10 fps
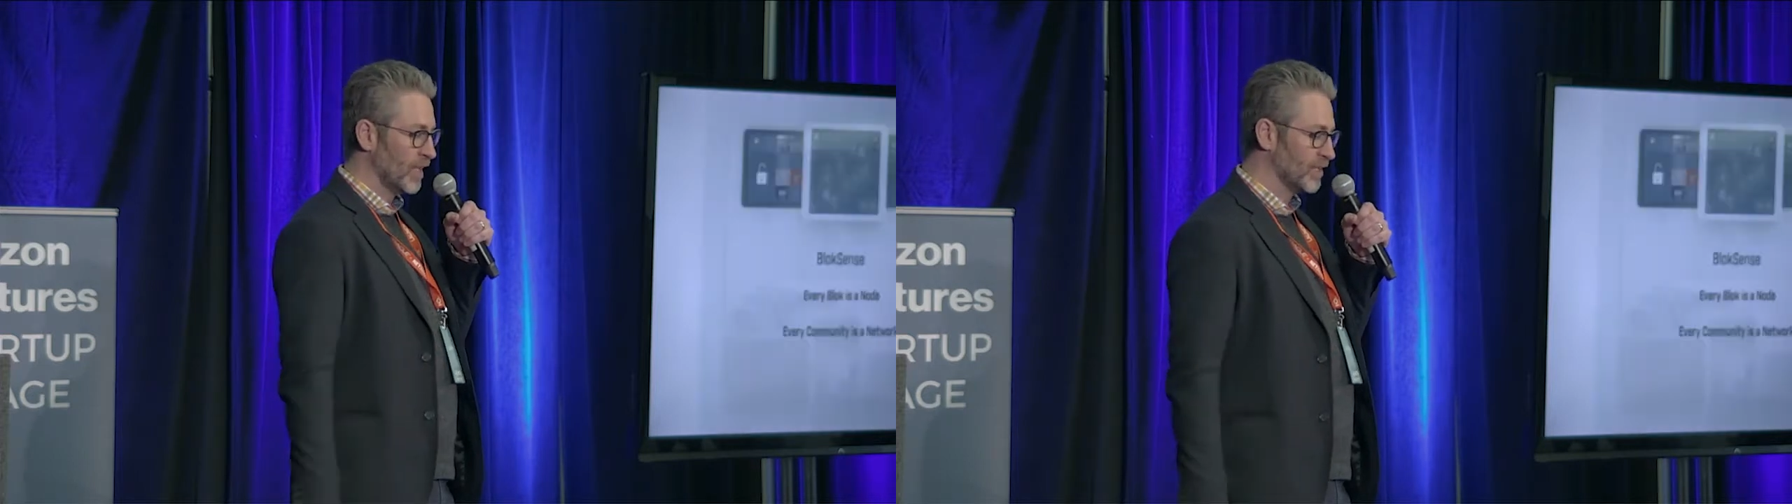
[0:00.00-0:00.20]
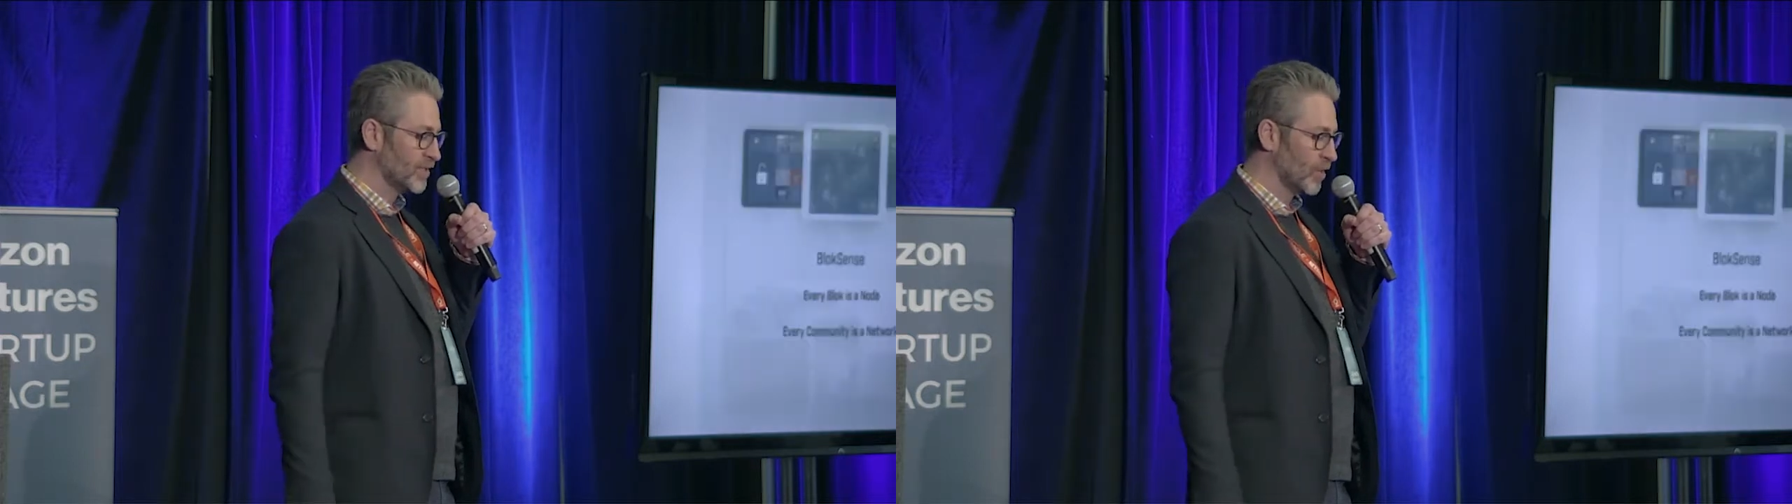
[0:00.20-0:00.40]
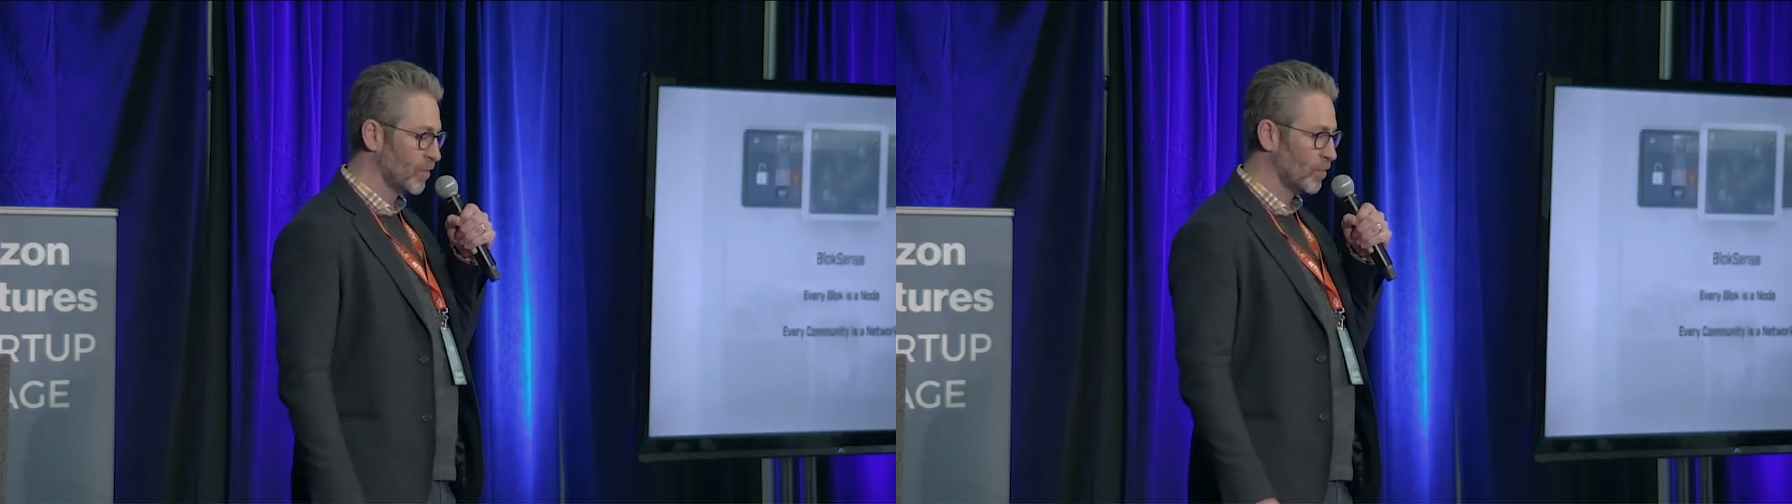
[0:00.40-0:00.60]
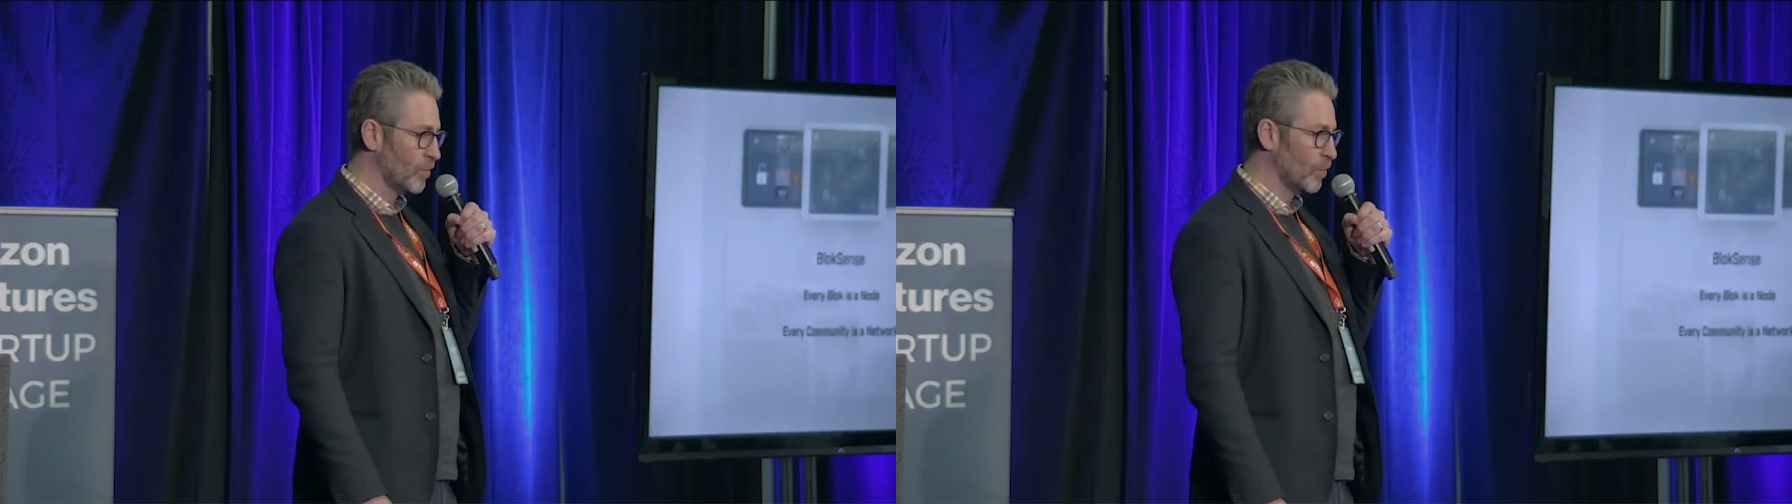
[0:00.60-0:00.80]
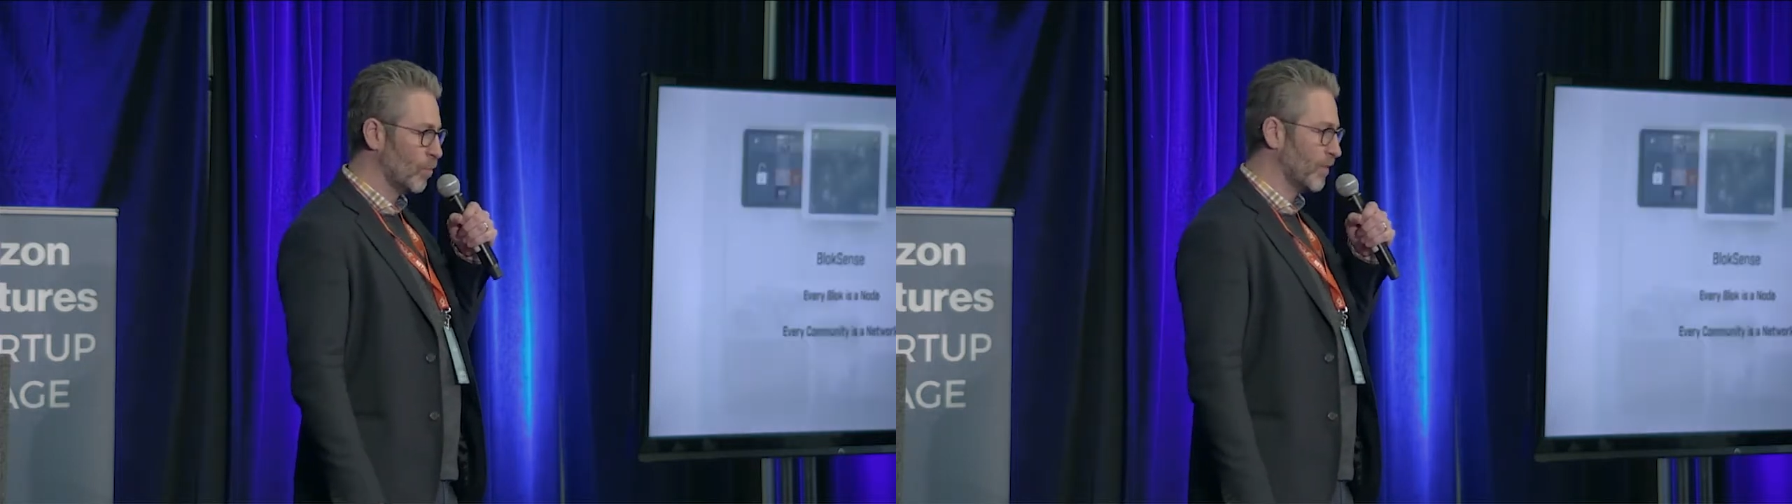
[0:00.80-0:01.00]
And so
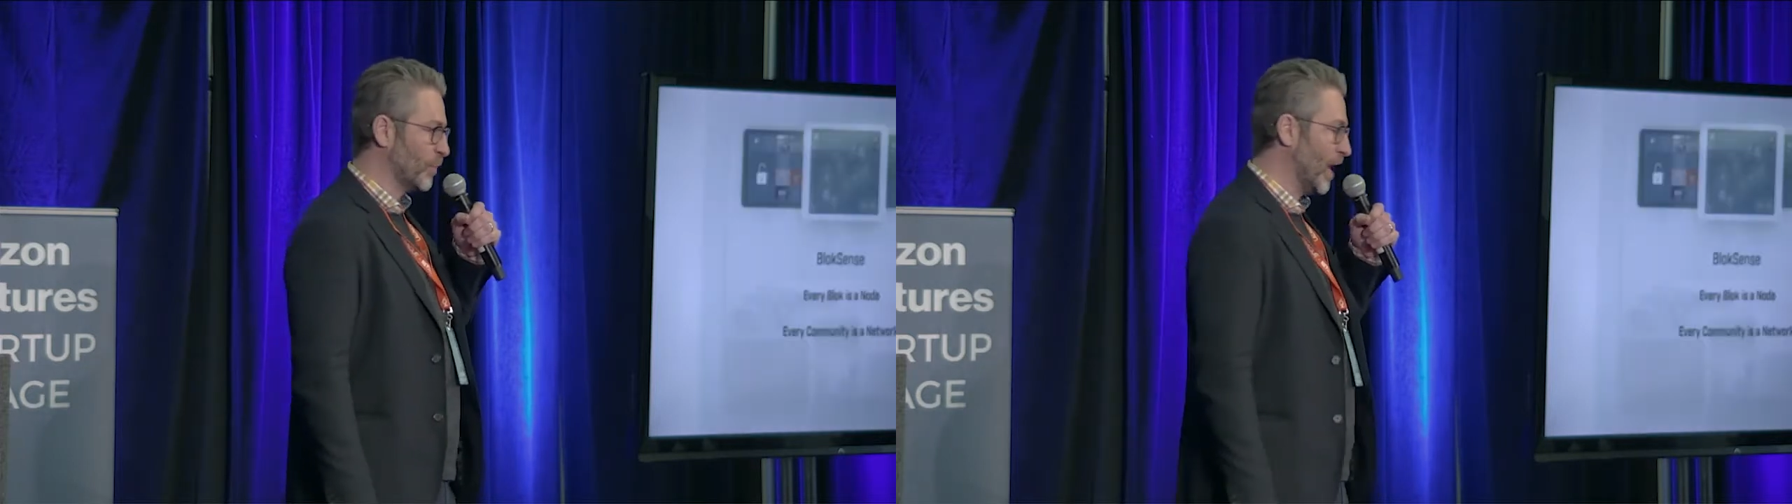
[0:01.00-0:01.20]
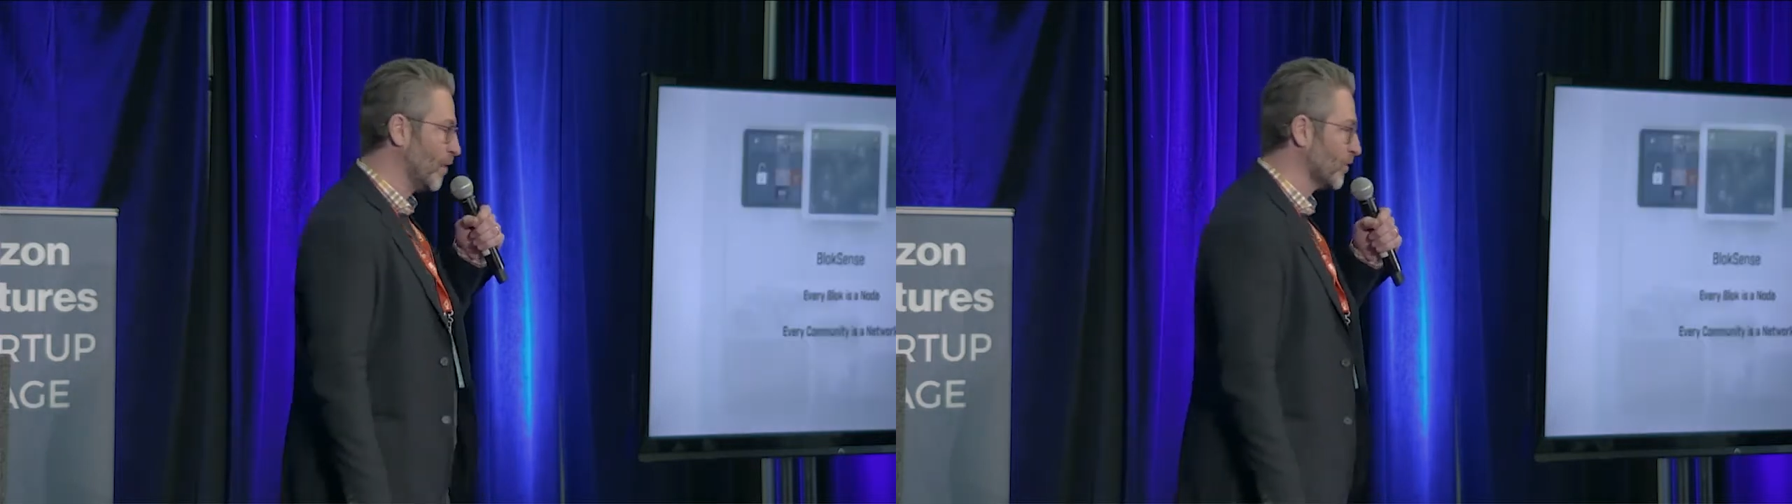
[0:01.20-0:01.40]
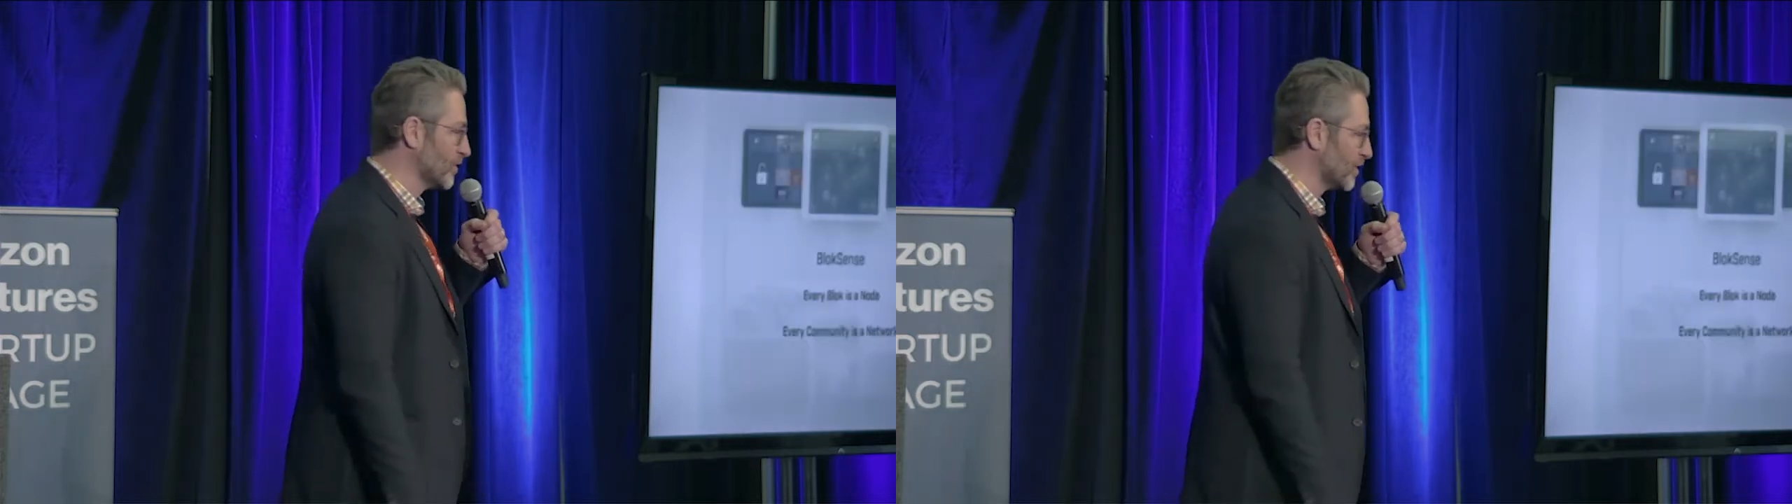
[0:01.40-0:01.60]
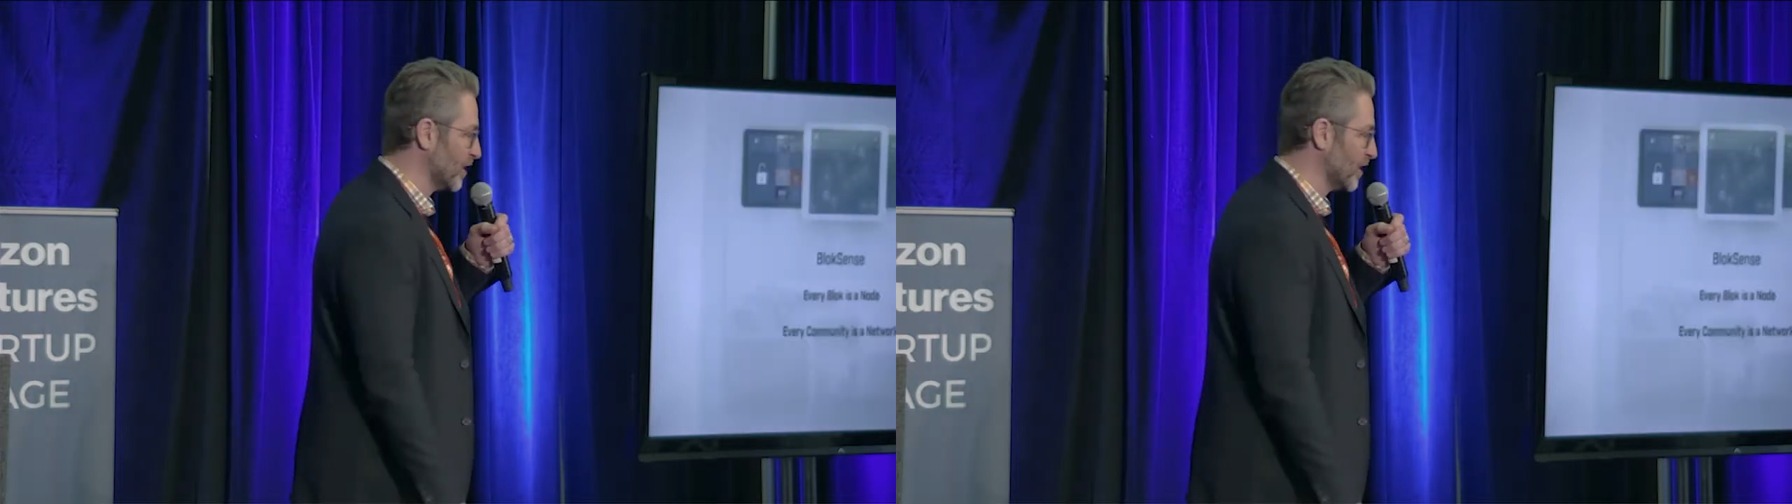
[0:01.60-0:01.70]
what powers